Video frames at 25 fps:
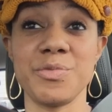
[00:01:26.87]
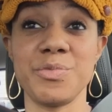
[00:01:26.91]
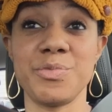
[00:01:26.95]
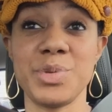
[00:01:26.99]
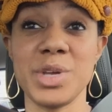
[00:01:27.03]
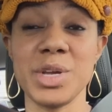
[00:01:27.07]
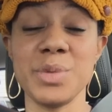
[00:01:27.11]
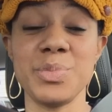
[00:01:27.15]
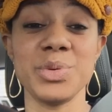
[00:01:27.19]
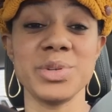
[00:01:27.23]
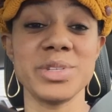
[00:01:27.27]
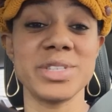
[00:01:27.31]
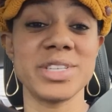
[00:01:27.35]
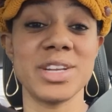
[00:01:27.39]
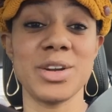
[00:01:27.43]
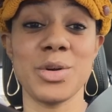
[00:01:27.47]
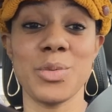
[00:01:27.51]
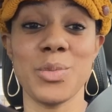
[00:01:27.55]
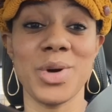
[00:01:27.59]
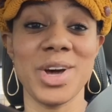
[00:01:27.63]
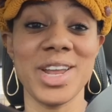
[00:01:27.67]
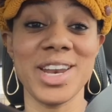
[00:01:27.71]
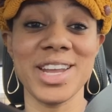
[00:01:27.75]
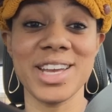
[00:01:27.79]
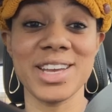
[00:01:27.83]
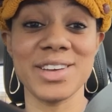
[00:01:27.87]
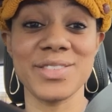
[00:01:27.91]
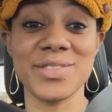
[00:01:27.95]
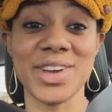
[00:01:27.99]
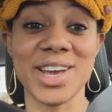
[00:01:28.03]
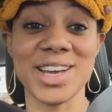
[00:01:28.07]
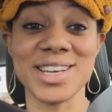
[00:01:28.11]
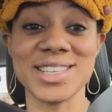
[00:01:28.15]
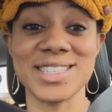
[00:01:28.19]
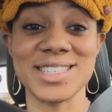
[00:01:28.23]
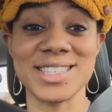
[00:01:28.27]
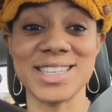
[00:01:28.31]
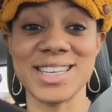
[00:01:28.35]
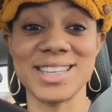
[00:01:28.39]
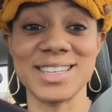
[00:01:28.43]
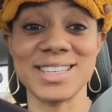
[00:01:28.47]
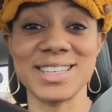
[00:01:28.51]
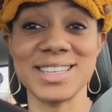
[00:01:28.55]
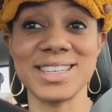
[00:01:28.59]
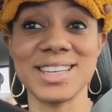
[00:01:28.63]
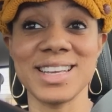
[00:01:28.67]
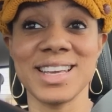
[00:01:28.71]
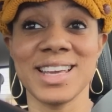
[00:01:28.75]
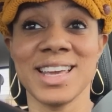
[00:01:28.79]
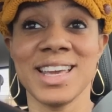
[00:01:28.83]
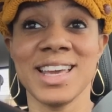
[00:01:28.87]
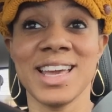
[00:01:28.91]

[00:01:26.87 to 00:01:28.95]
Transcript: people didn't want to get vaccinated,